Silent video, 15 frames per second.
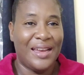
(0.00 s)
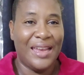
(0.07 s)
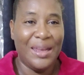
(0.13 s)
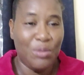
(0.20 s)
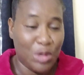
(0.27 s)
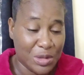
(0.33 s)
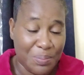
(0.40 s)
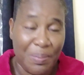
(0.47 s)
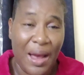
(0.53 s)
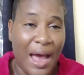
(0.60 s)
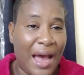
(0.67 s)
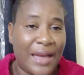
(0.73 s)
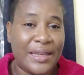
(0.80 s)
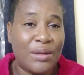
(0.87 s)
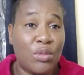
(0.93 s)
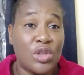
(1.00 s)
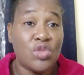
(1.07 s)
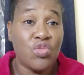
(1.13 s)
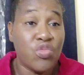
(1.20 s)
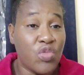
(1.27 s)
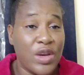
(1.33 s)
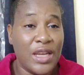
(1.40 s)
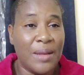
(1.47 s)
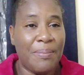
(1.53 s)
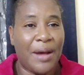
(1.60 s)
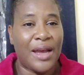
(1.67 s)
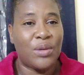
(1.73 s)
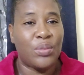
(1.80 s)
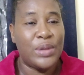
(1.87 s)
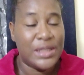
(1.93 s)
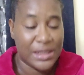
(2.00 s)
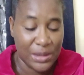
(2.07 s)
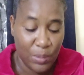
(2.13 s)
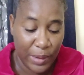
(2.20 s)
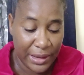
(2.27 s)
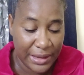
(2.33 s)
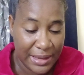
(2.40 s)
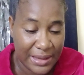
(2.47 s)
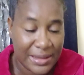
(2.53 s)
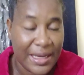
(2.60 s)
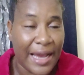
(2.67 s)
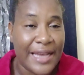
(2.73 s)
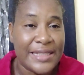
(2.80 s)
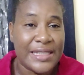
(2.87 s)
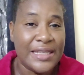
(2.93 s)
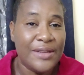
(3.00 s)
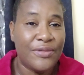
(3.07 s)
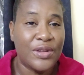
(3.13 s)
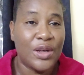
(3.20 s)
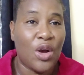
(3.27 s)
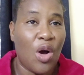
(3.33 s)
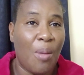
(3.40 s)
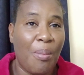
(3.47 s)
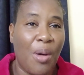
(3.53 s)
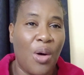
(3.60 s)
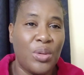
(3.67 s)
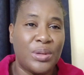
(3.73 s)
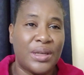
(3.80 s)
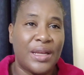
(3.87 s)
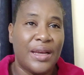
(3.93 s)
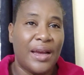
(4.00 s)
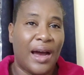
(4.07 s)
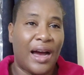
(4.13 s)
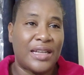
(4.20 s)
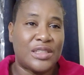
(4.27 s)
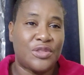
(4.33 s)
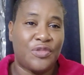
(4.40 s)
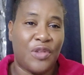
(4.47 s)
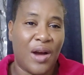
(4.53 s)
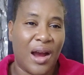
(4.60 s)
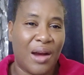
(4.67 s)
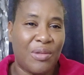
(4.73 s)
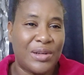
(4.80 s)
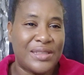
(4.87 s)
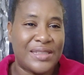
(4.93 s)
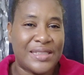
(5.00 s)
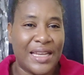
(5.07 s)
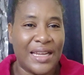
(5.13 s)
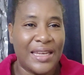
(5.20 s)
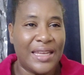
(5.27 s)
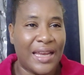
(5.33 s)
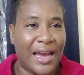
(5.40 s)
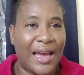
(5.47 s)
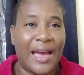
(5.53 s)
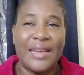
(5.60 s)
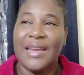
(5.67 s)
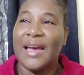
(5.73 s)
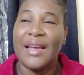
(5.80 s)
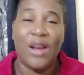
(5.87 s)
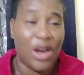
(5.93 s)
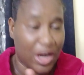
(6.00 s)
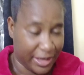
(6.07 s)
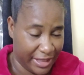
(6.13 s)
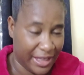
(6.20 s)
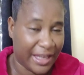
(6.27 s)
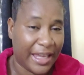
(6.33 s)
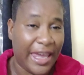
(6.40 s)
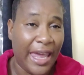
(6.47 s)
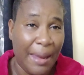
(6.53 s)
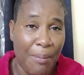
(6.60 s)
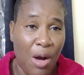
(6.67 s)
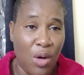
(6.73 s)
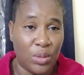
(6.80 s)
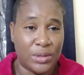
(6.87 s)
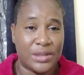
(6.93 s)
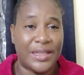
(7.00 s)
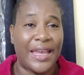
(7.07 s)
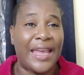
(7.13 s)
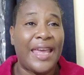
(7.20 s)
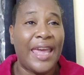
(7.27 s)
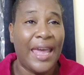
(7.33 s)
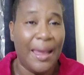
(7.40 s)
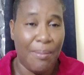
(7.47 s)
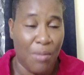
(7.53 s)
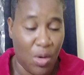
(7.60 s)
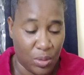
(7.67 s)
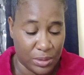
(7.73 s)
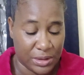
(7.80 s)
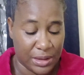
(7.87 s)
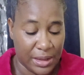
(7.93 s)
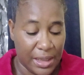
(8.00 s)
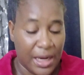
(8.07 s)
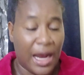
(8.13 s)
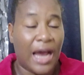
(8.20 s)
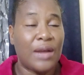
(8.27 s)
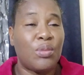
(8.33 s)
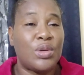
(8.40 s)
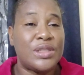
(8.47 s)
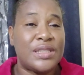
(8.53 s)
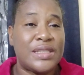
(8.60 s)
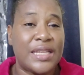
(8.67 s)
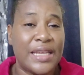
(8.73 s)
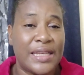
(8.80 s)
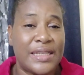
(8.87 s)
It was bad. It was really bad. We see where these guys even come out as far as telling, and they came out and was,